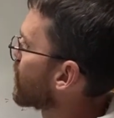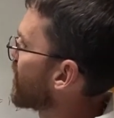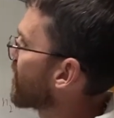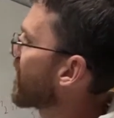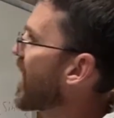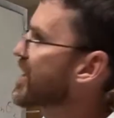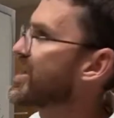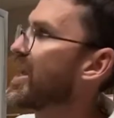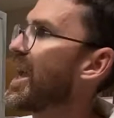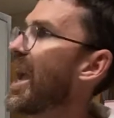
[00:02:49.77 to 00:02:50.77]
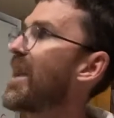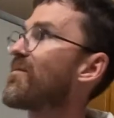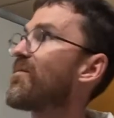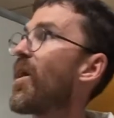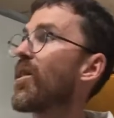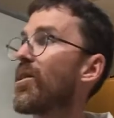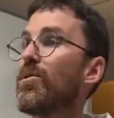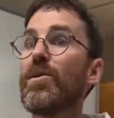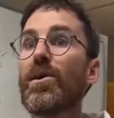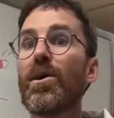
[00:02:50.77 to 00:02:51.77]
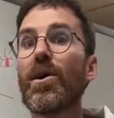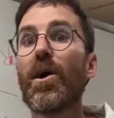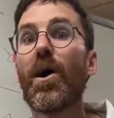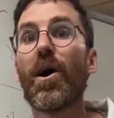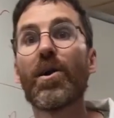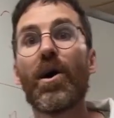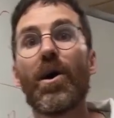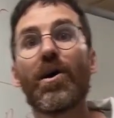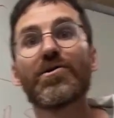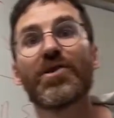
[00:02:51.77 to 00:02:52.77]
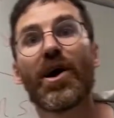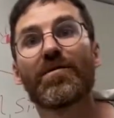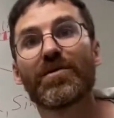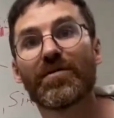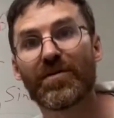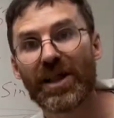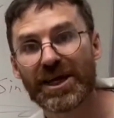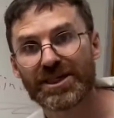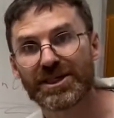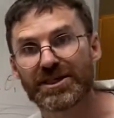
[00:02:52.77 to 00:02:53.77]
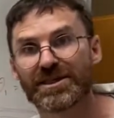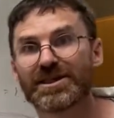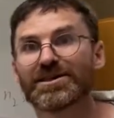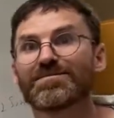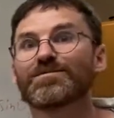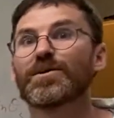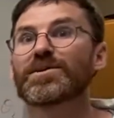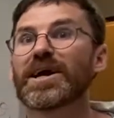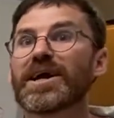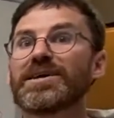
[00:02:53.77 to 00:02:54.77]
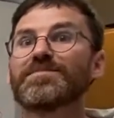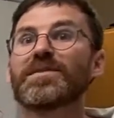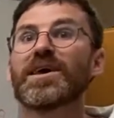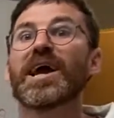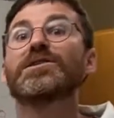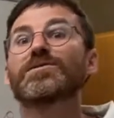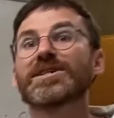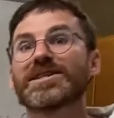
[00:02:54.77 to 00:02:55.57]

reflect and follow our laws of reflection, okay? And you'll get